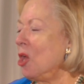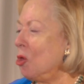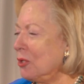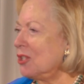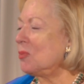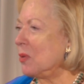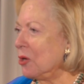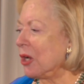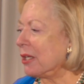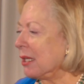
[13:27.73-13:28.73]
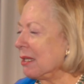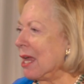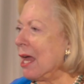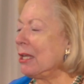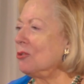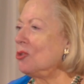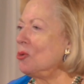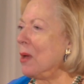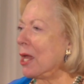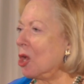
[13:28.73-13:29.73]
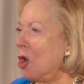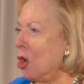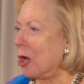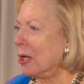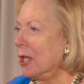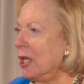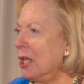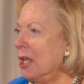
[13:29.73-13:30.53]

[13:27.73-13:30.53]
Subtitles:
the Holy Spirit got into my car